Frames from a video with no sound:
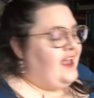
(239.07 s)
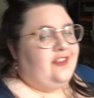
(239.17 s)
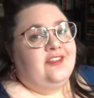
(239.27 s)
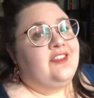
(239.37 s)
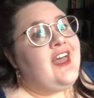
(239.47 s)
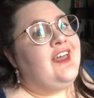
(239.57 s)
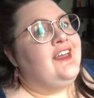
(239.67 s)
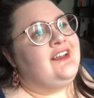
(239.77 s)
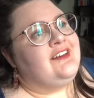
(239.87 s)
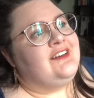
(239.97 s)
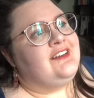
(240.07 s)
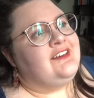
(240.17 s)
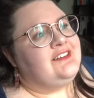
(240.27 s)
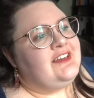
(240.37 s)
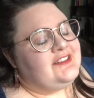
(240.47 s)
And then
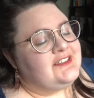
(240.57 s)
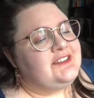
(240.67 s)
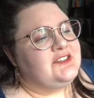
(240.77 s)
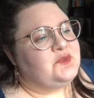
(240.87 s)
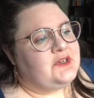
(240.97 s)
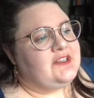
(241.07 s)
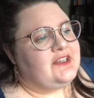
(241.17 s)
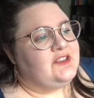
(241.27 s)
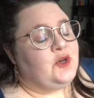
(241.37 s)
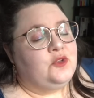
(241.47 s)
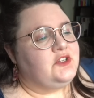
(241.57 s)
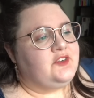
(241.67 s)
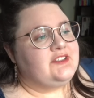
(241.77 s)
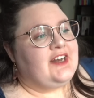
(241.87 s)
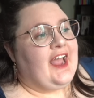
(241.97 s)
this is really the only
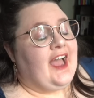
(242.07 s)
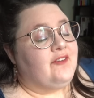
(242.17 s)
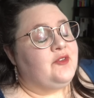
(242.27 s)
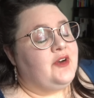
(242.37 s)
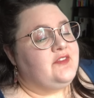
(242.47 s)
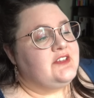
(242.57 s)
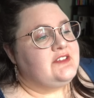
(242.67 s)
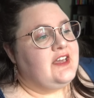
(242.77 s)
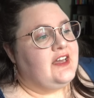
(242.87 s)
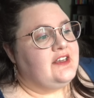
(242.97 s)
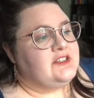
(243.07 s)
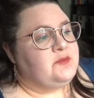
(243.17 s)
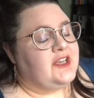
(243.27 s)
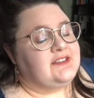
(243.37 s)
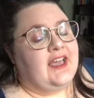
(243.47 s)
reason I haven't read this yet is
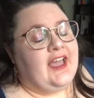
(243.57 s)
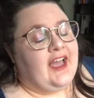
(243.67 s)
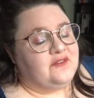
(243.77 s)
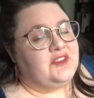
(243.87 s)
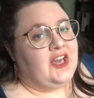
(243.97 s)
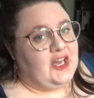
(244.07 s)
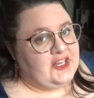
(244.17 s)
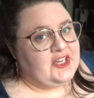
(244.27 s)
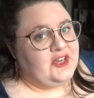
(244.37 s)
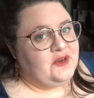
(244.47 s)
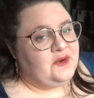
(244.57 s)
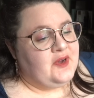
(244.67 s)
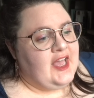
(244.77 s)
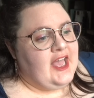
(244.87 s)
because I have the audio